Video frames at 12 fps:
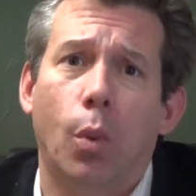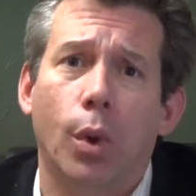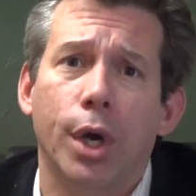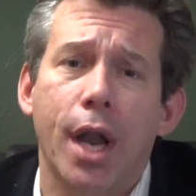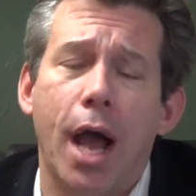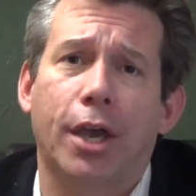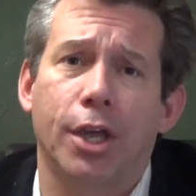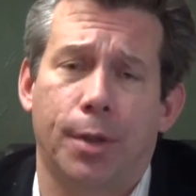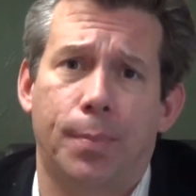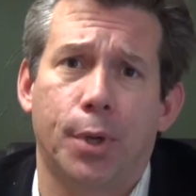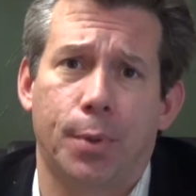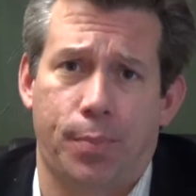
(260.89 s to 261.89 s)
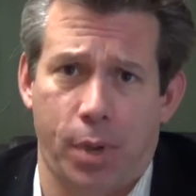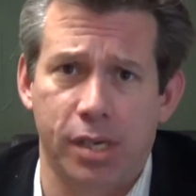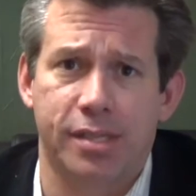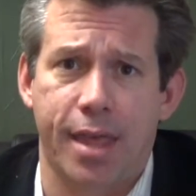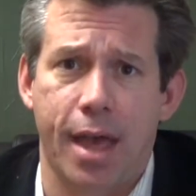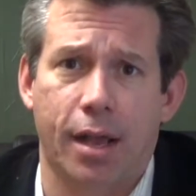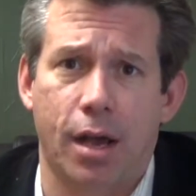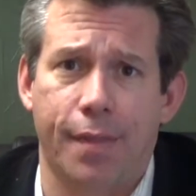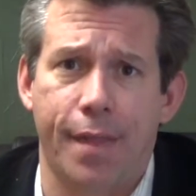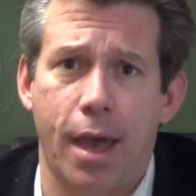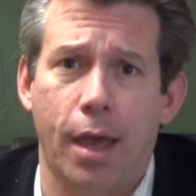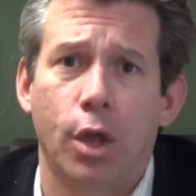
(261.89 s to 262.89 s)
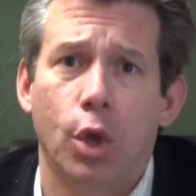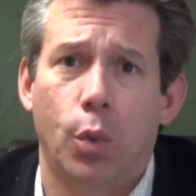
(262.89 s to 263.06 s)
We're not going to put a price tag on that.